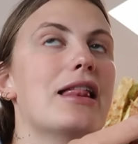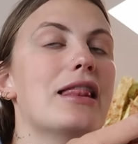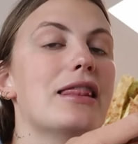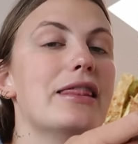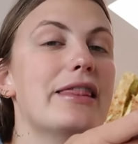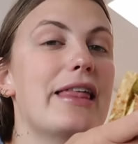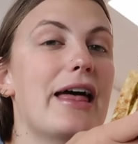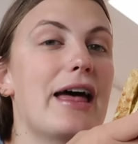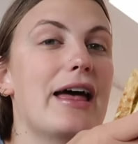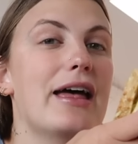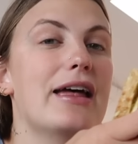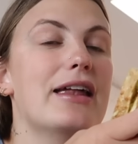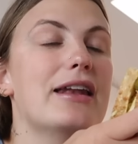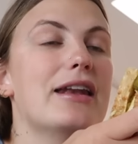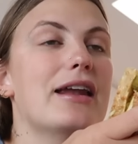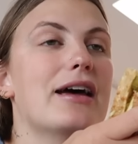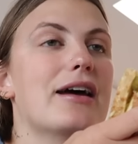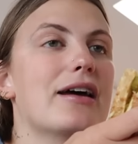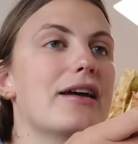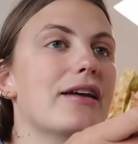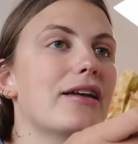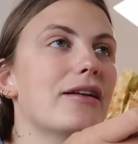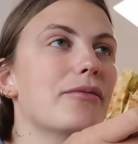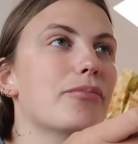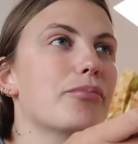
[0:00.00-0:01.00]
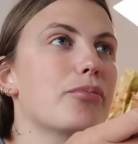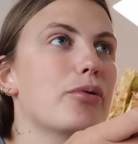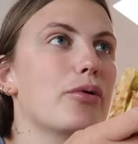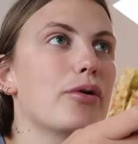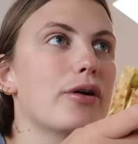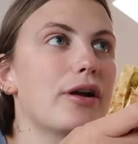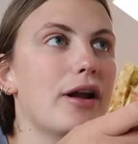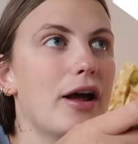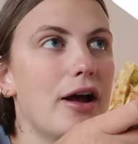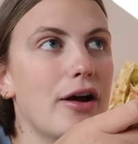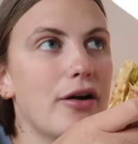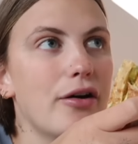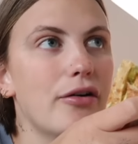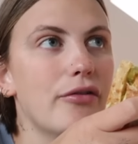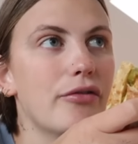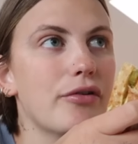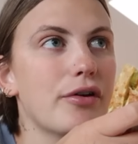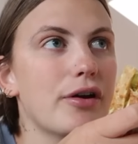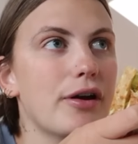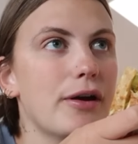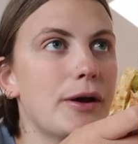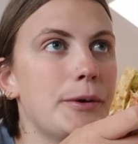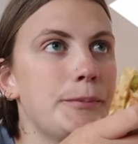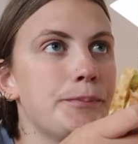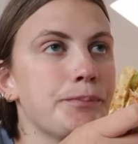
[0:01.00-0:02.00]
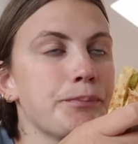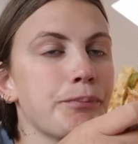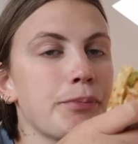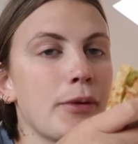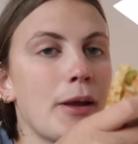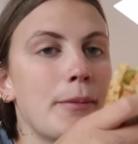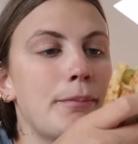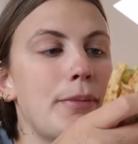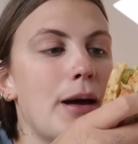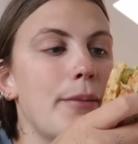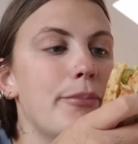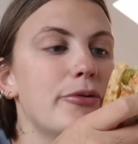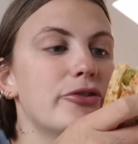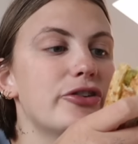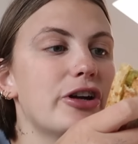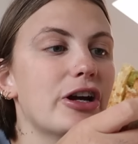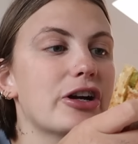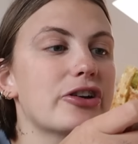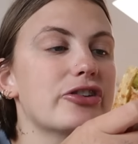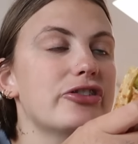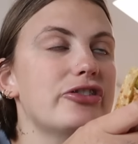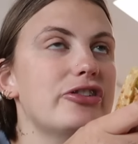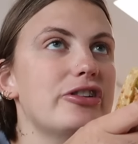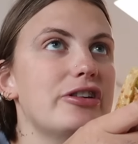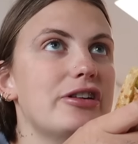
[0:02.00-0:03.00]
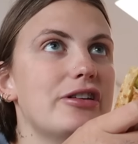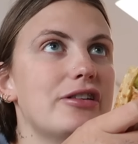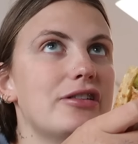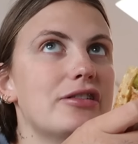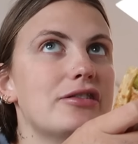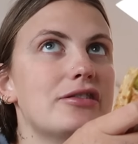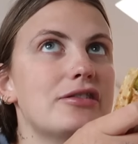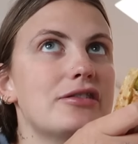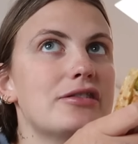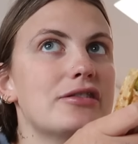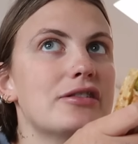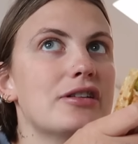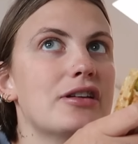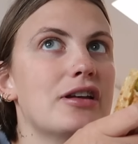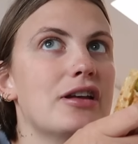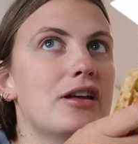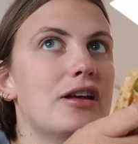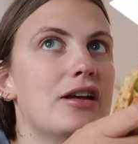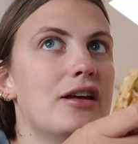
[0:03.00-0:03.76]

then I poured egg over it, pepper jack cheese,